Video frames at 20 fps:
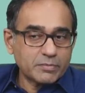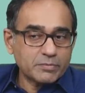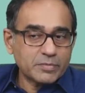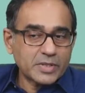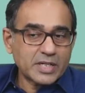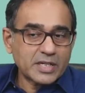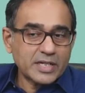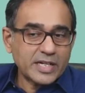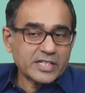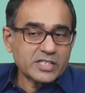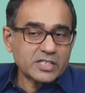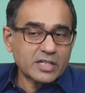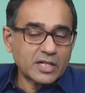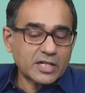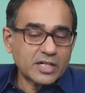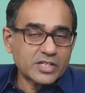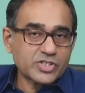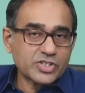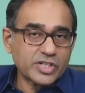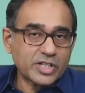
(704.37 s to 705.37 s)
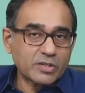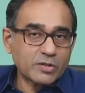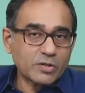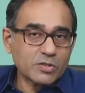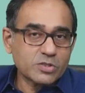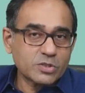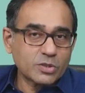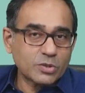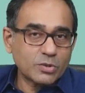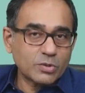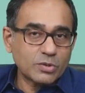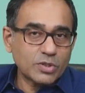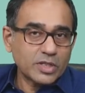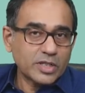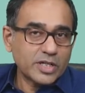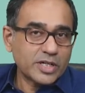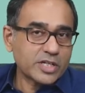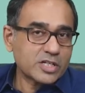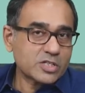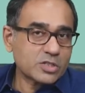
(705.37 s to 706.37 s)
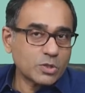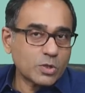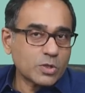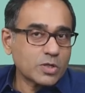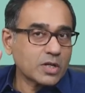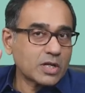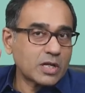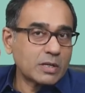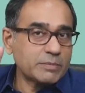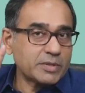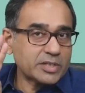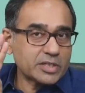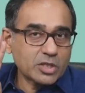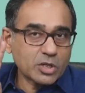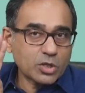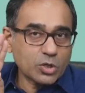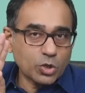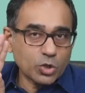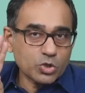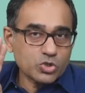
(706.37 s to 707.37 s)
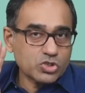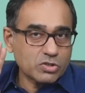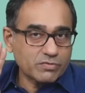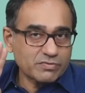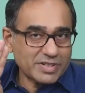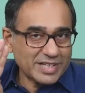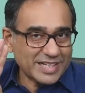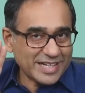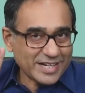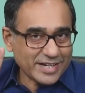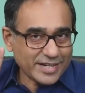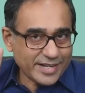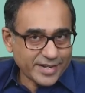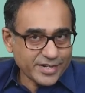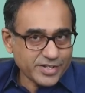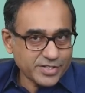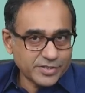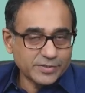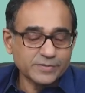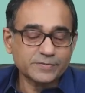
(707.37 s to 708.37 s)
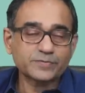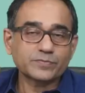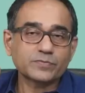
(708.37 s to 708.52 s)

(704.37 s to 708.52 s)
but let's understand also, it has not come at the cost of direct tax.